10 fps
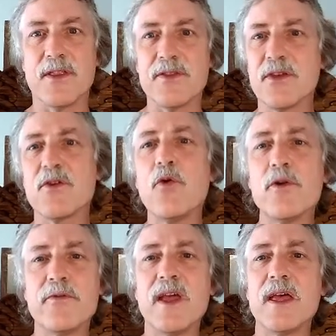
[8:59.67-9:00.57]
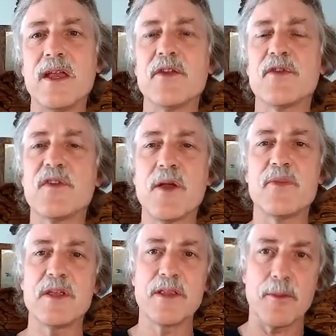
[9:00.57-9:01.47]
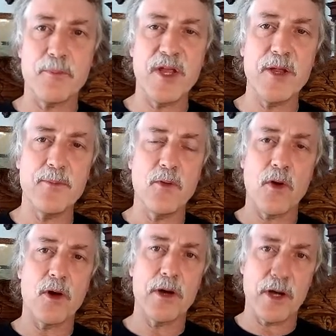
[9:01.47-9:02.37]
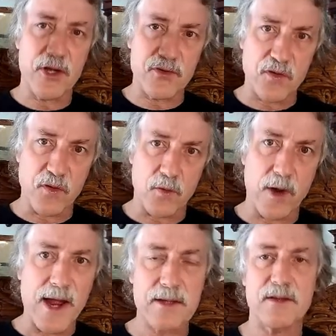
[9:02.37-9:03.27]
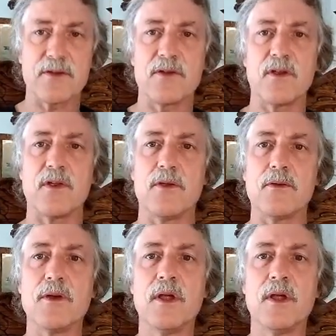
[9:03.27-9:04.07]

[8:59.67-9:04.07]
The Corvette is something that people are attracted to.